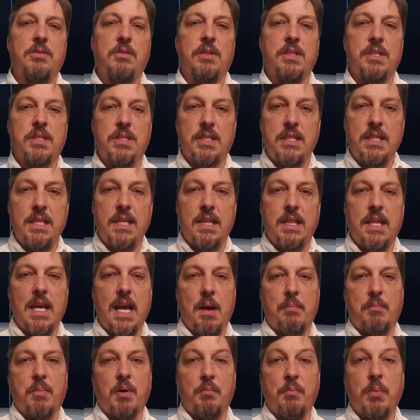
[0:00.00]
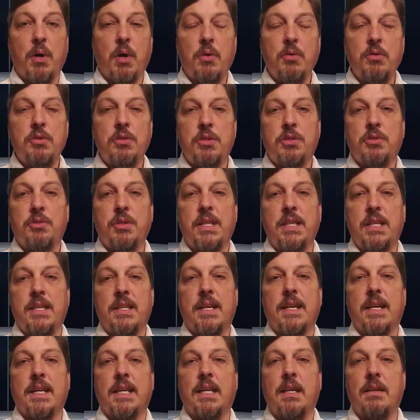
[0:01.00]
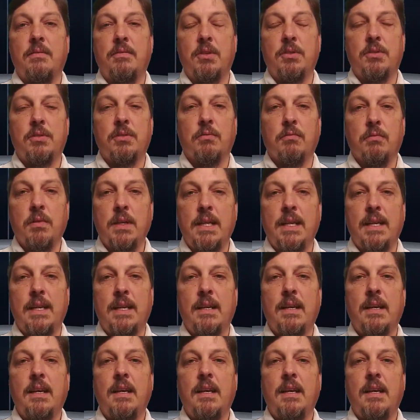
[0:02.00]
You can see in that proposed treaty that I gave you to read,